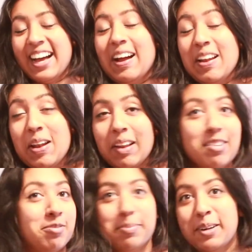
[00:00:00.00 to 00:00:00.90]
I
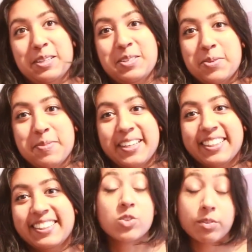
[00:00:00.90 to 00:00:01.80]
love bra
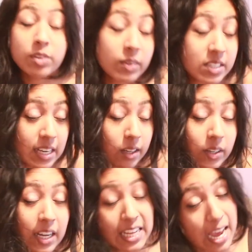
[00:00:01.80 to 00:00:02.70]
shopping. So if you're in
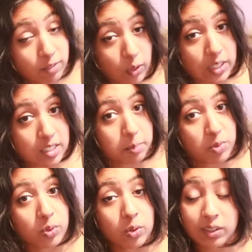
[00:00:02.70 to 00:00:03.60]
town and you haven't got it done
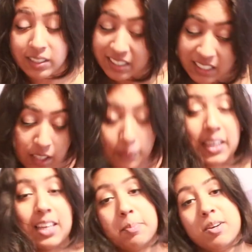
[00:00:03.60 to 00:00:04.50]
before, go and
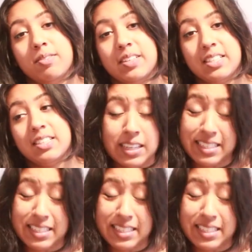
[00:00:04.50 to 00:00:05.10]
get your bra fitted.